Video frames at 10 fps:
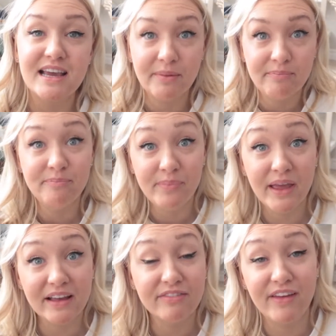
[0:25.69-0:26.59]
a
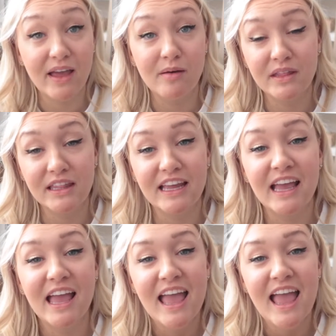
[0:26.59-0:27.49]
big
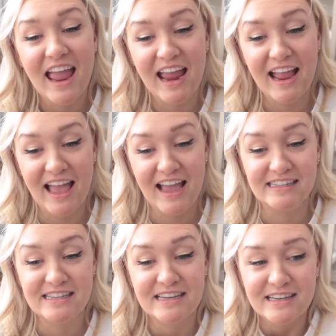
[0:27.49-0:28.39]
family and